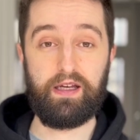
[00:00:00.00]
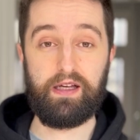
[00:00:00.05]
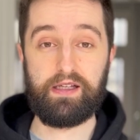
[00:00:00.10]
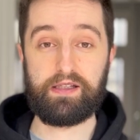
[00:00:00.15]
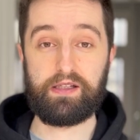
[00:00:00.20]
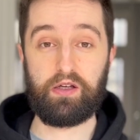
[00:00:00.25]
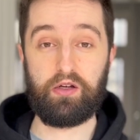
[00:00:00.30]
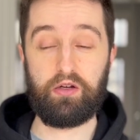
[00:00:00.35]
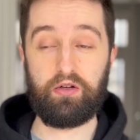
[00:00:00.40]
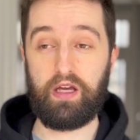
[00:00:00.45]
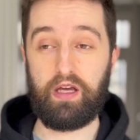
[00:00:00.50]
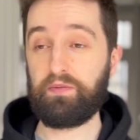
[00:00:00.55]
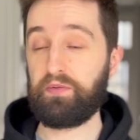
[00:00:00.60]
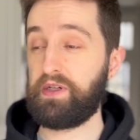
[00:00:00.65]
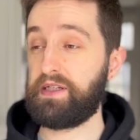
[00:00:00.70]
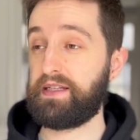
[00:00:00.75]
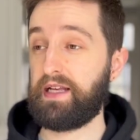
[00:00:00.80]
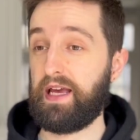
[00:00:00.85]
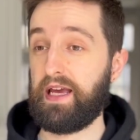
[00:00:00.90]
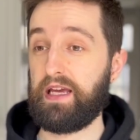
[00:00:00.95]
So if we
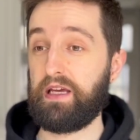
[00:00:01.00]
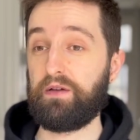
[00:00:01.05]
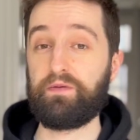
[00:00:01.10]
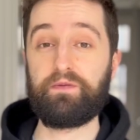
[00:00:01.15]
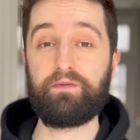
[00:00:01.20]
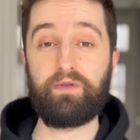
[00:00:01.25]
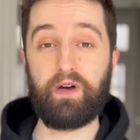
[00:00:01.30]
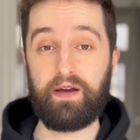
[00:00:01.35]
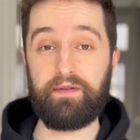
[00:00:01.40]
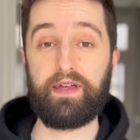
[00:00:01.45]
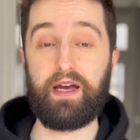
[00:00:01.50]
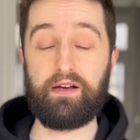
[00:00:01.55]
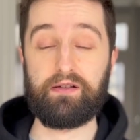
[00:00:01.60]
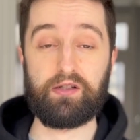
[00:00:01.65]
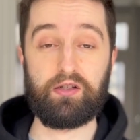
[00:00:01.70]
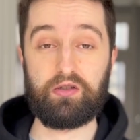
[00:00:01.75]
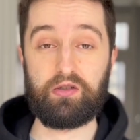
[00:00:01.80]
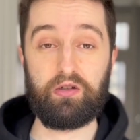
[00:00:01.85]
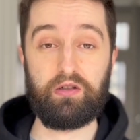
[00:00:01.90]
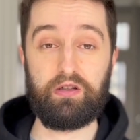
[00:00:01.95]
say
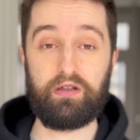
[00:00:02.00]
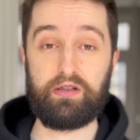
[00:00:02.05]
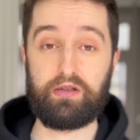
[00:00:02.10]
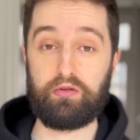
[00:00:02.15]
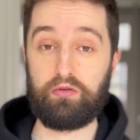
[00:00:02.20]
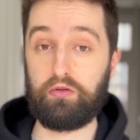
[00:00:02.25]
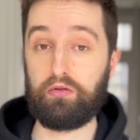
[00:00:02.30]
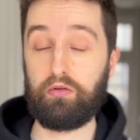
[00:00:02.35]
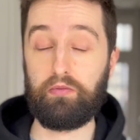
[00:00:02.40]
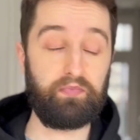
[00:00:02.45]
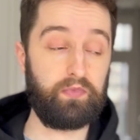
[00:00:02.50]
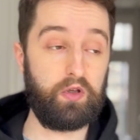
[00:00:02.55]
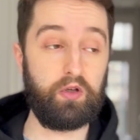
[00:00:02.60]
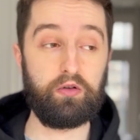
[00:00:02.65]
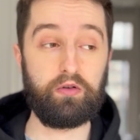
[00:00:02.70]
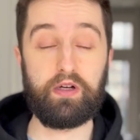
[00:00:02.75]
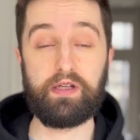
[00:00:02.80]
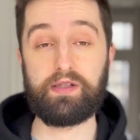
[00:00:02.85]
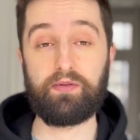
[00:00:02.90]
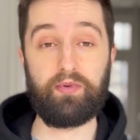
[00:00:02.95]
$5,000 or
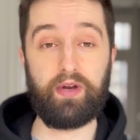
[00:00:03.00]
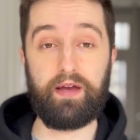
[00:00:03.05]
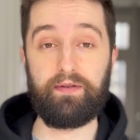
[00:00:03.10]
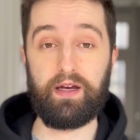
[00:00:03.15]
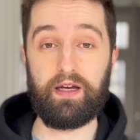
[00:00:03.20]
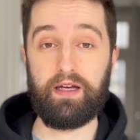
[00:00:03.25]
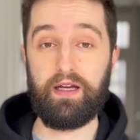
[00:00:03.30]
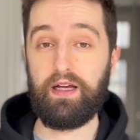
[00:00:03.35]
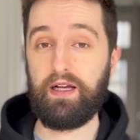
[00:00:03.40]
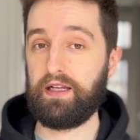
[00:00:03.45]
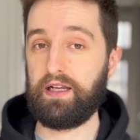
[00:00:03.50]
euros, whatever,